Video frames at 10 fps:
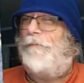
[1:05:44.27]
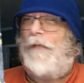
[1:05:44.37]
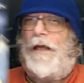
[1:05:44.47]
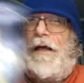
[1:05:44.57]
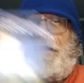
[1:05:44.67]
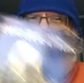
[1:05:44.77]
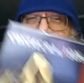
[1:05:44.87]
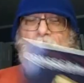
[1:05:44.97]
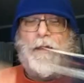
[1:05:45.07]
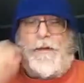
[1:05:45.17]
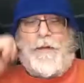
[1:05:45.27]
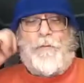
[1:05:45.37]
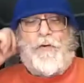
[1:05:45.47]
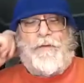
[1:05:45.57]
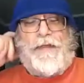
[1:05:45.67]
Um, the
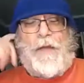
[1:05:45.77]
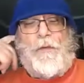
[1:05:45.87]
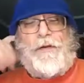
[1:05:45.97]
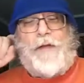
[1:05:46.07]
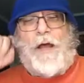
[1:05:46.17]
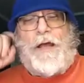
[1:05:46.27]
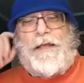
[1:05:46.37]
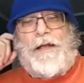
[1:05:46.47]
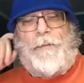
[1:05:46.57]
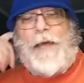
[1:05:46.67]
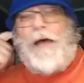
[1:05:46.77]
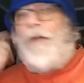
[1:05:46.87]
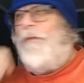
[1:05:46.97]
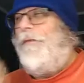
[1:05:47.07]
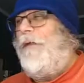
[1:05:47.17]
movie that we're talking
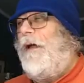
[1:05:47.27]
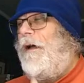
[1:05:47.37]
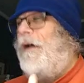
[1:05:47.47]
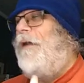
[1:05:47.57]
about, uh,